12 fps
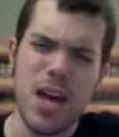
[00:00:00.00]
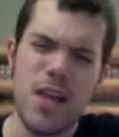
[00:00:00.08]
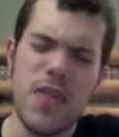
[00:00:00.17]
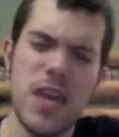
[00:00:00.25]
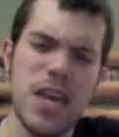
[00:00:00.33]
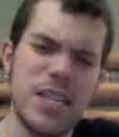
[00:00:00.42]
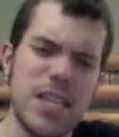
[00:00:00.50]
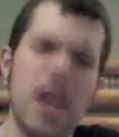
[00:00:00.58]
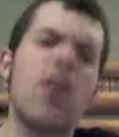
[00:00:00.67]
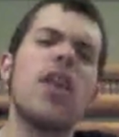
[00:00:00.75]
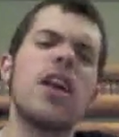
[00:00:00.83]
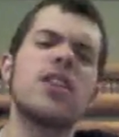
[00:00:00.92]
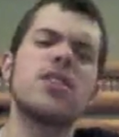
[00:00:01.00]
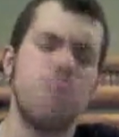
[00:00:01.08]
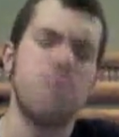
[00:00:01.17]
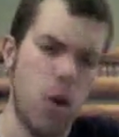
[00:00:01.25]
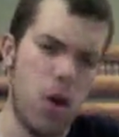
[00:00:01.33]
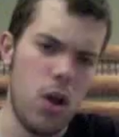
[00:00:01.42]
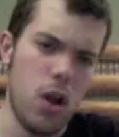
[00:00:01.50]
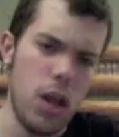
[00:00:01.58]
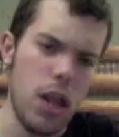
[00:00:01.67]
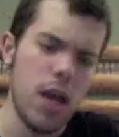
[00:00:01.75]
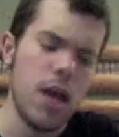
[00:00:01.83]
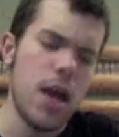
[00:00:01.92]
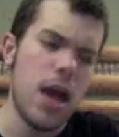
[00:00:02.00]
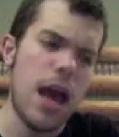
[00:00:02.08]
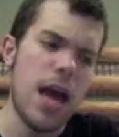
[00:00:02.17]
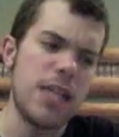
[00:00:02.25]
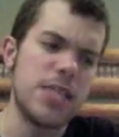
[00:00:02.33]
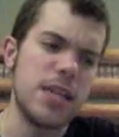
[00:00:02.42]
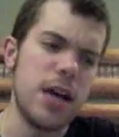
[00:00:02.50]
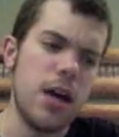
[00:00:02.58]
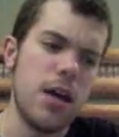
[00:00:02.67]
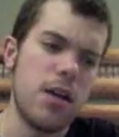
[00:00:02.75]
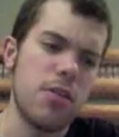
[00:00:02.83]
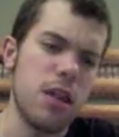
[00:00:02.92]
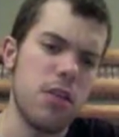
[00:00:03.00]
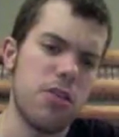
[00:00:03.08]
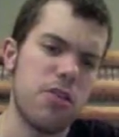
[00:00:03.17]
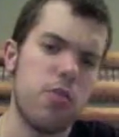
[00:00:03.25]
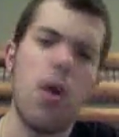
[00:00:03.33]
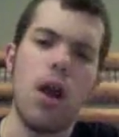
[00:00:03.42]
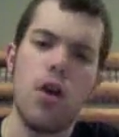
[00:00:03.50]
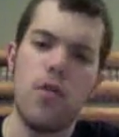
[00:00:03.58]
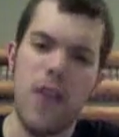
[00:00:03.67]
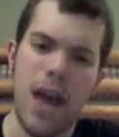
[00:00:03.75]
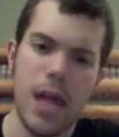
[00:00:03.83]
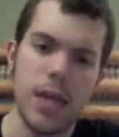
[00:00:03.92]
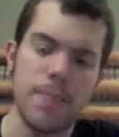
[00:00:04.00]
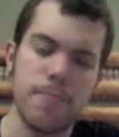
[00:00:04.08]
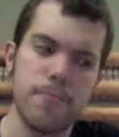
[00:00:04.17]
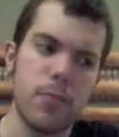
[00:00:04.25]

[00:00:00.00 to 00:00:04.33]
the derelict mall in Swallow Valley.